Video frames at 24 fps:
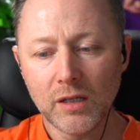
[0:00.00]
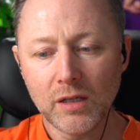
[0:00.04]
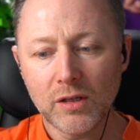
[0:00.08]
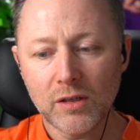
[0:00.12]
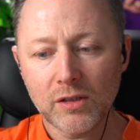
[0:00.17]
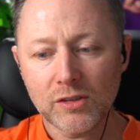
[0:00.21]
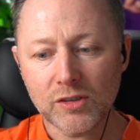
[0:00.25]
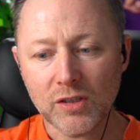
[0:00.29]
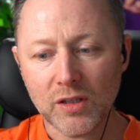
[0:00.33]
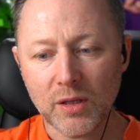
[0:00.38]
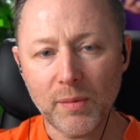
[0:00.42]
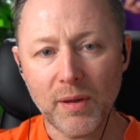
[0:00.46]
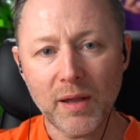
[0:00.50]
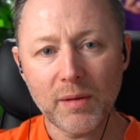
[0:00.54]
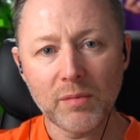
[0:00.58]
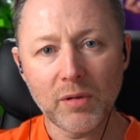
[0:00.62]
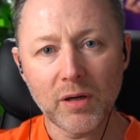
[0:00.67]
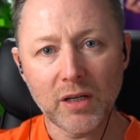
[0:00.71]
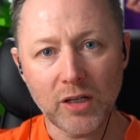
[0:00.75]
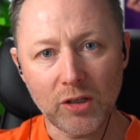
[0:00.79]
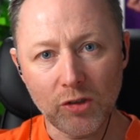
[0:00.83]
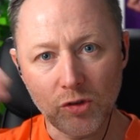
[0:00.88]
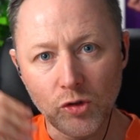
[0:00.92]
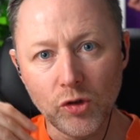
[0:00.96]
So the more
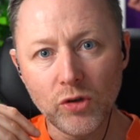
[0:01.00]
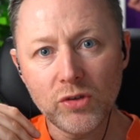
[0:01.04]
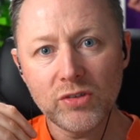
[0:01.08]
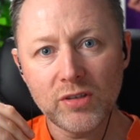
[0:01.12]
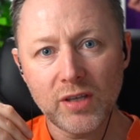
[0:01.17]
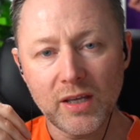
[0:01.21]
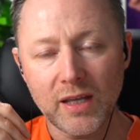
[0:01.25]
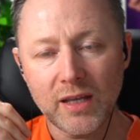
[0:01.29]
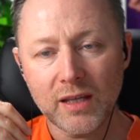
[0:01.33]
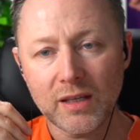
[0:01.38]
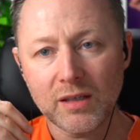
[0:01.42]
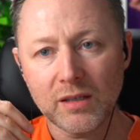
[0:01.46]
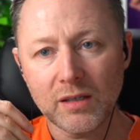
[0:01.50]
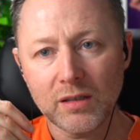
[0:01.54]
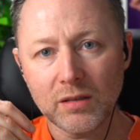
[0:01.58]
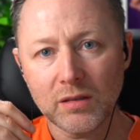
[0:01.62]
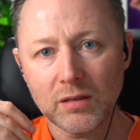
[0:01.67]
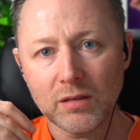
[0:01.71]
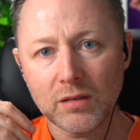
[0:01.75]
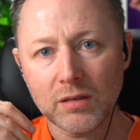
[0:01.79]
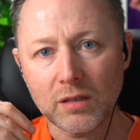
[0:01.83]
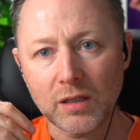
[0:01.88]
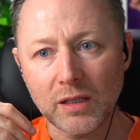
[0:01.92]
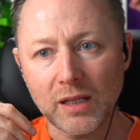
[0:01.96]
money you take,
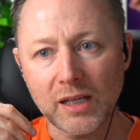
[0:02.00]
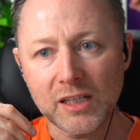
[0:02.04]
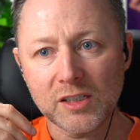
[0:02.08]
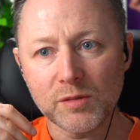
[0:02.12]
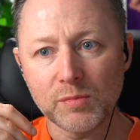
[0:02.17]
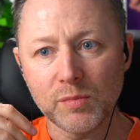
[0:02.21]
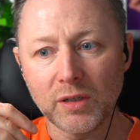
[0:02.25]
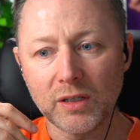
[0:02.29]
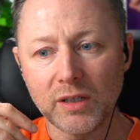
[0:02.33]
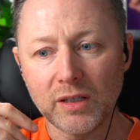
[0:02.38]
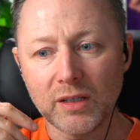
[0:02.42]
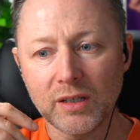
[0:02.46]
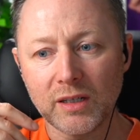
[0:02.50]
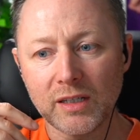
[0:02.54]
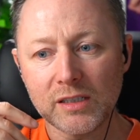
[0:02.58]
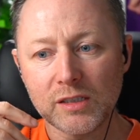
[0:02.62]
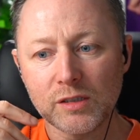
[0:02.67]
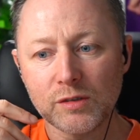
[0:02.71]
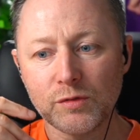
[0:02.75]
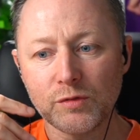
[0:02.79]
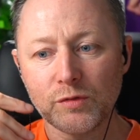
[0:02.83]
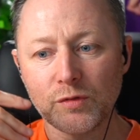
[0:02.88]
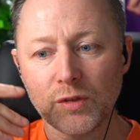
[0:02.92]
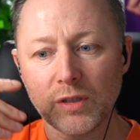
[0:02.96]
the less money there
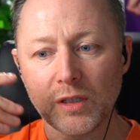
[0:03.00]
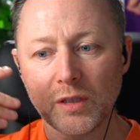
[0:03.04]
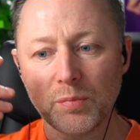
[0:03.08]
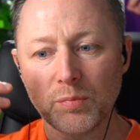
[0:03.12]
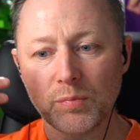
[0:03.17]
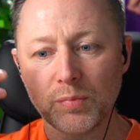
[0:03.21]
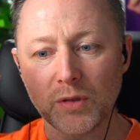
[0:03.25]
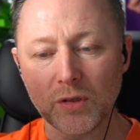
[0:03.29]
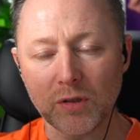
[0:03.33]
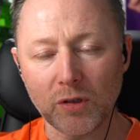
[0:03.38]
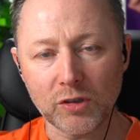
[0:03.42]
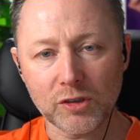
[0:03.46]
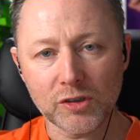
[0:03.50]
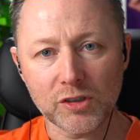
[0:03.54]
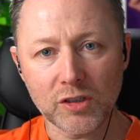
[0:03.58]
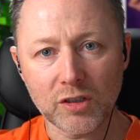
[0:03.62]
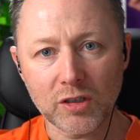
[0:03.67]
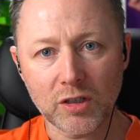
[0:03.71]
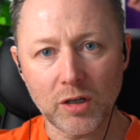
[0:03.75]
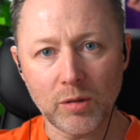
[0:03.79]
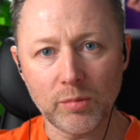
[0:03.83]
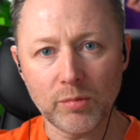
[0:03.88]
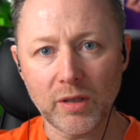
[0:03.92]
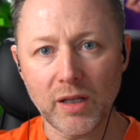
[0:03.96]
is for the production
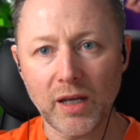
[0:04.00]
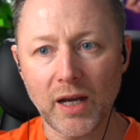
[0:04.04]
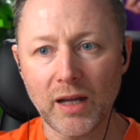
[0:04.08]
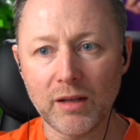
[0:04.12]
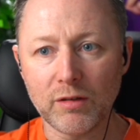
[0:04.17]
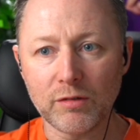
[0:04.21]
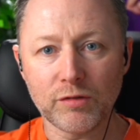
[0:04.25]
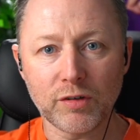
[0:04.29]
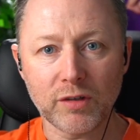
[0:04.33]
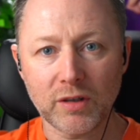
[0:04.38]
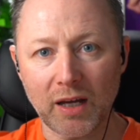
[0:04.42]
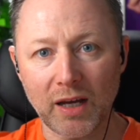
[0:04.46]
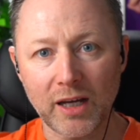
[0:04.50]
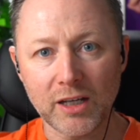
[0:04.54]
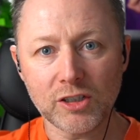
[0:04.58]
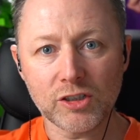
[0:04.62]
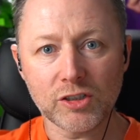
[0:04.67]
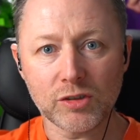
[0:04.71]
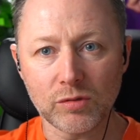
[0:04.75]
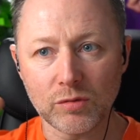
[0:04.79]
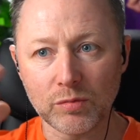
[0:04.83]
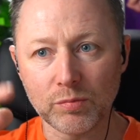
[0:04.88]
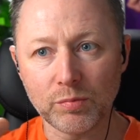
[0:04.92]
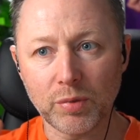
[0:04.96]
company and for the
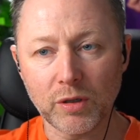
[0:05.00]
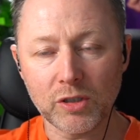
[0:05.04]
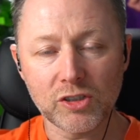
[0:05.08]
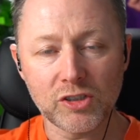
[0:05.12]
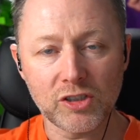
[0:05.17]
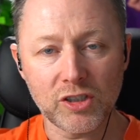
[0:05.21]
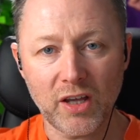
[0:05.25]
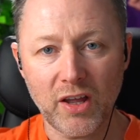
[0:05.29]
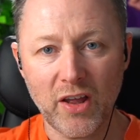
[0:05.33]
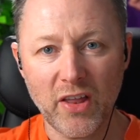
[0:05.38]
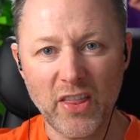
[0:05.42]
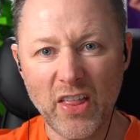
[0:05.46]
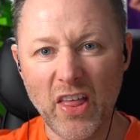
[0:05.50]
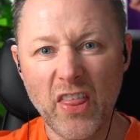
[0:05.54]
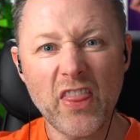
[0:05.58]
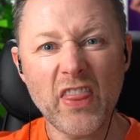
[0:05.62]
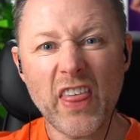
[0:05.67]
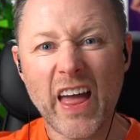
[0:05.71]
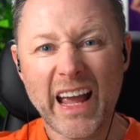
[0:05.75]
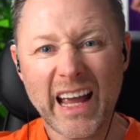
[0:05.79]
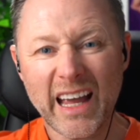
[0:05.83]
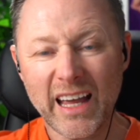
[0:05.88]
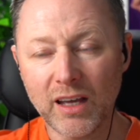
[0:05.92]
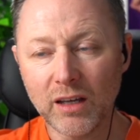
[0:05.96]
actual budget of the
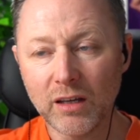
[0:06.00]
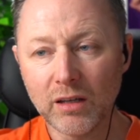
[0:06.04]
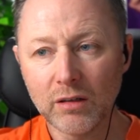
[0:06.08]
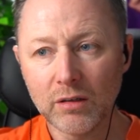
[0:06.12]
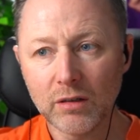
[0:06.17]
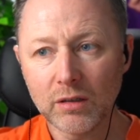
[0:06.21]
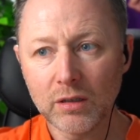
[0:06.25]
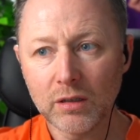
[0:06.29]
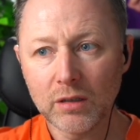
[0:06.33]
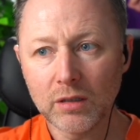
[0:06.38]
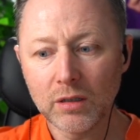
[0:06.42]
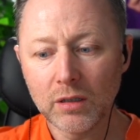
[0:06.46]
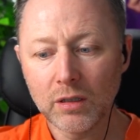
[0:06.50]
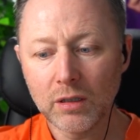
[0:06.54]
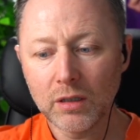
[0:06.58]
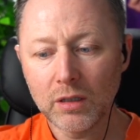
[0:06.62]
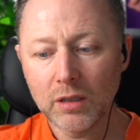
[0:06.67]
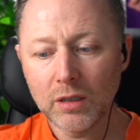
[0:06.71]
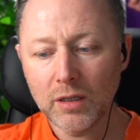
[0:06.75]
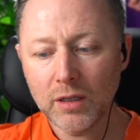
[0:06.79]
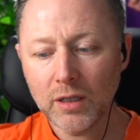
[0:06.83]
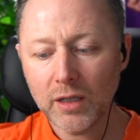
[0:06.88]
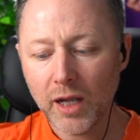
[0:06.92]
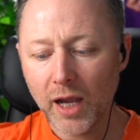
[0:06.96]
thing
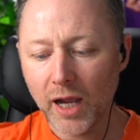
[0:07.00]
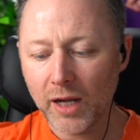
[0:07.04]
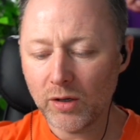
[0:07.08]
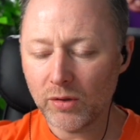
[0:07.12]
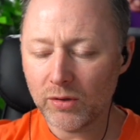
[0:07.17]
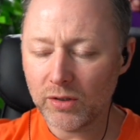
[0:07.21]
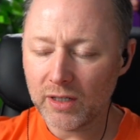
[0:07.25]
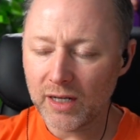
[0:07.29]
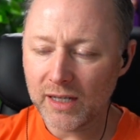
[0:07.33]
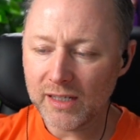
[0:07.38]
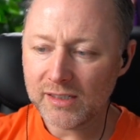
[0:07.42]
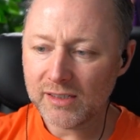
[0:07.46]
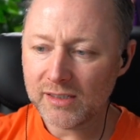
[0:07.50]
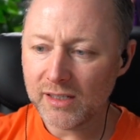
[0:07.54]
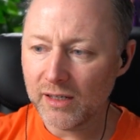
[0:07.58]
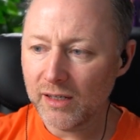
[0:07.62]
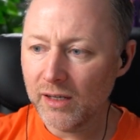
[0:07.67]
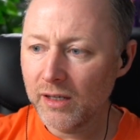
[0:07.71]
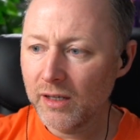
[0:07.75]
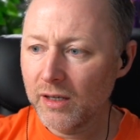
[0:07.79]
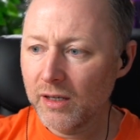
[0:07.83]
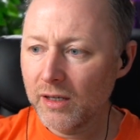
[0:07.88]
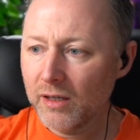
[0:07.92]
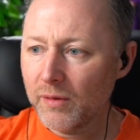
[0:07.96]
and all the rest of it.
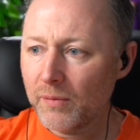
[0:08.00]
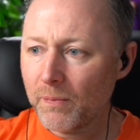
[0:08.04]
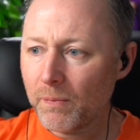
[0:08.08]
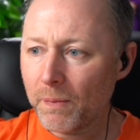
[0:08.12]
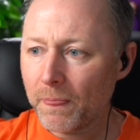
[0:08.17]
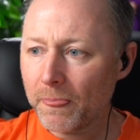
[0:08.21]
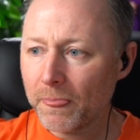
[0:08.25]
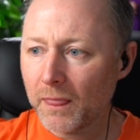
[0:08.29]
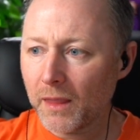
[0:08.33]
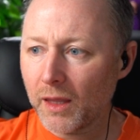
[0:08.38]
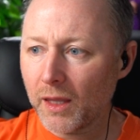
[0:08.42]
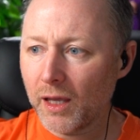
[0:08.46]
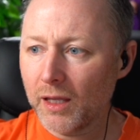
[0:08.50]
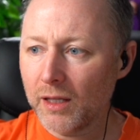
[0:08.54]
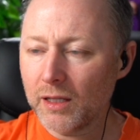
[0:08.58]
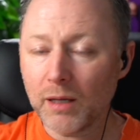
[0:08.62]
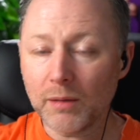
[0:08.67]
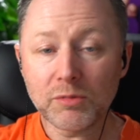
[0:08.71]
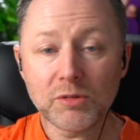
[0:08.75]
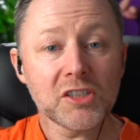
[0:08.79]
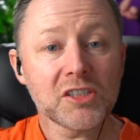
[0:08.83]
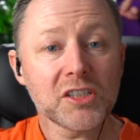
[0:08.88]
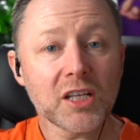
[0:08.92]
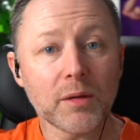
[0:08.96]
And I'm
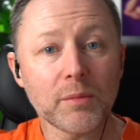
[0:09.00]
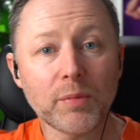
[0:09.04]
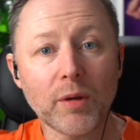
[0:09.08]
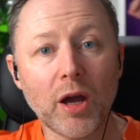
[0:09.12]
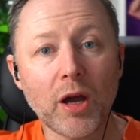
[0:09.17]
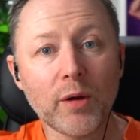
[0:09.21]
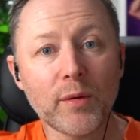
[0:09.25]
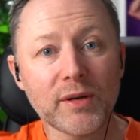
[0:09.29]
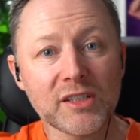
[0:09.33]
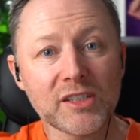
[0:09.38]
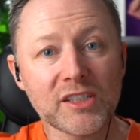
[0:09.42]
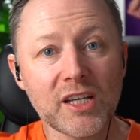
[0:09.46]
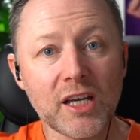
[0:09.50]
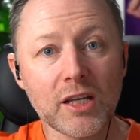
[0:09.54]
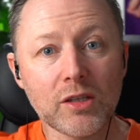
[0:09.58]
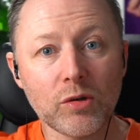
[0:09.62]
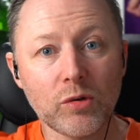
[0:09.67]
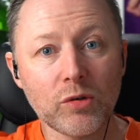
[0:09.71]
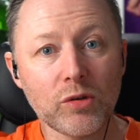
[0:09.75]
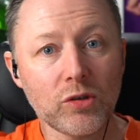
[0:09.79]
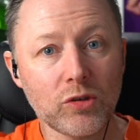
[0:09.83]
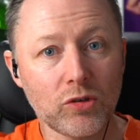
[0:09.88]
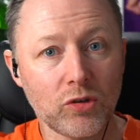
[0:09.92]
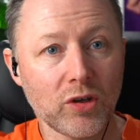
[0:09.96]
just thinking about how I said, oh,
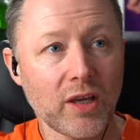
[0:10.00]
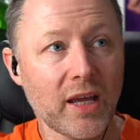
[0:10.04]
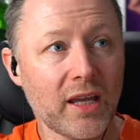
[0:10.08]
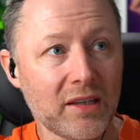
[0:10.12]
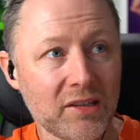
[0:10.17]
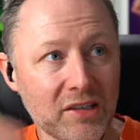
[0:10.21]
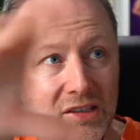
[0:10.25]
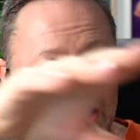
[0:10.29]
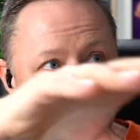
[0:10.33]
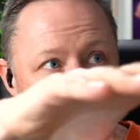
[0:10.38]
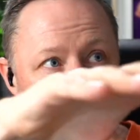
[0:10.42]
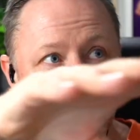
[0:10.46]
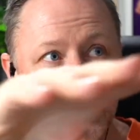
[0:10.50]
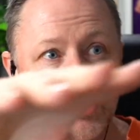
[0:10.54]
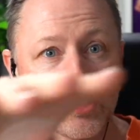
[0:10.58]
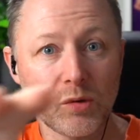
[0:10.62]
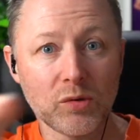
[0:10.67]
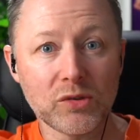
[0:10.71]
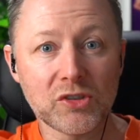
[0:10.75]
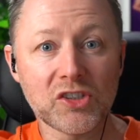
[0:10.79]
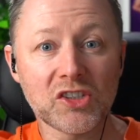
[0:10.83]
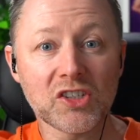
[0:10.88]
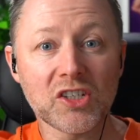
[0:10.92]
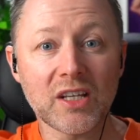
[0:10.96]
you're getting to see this on
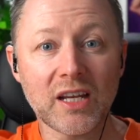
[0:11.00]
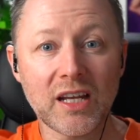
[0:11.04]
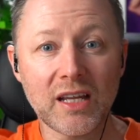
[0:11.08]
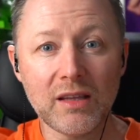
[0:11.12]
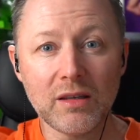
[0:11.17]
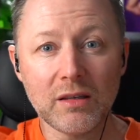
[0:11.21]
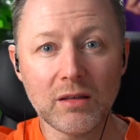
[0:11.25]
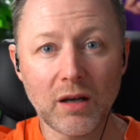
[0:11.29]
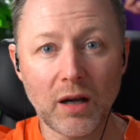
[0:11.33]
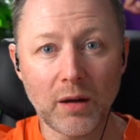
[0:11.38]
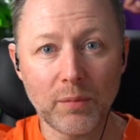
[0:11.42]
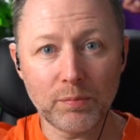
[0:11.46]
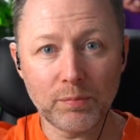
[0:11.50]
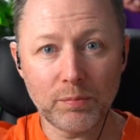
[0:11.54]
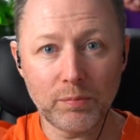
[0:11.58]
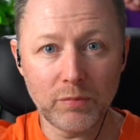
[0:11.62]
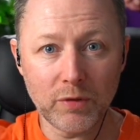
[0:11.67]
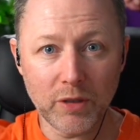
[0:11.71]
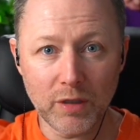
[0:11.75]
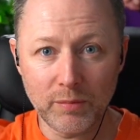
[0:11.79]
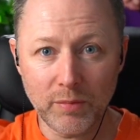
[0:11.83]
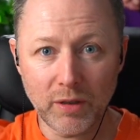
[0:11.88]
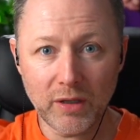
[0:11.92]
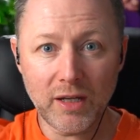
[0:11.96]
screen,
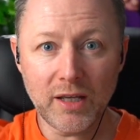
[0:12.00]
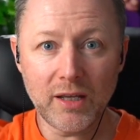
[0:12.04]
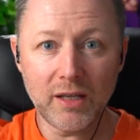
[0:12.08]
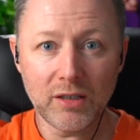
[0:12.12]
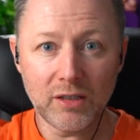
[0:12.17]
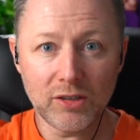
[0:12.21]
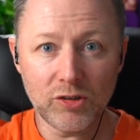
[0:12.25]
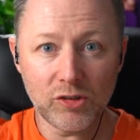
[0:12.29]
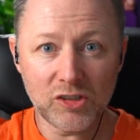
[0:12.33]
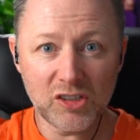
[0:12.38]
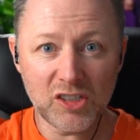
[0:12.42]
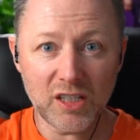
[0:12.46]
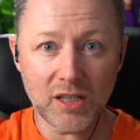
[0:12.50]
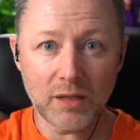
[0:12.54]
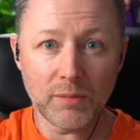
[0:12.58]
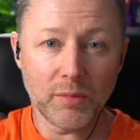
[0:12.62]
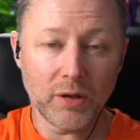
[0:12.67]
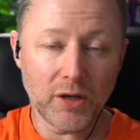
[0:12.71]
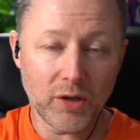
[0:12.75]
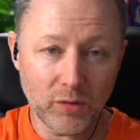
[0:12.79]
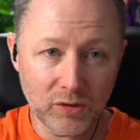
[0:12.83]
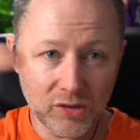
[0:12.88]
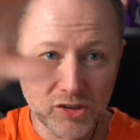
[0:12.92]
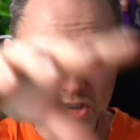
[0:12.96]
the money, you see the
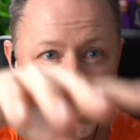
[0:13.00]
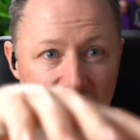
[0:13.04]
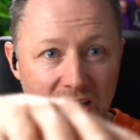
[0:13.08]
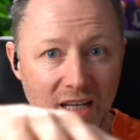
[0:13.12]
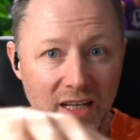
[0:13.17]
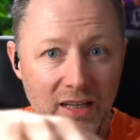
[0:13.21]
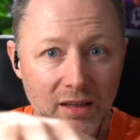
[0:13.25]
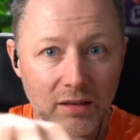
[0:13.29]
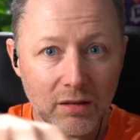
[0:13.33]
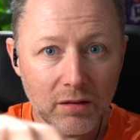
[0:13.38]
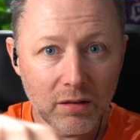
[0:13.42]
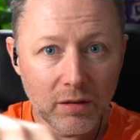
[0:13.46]
money on screen.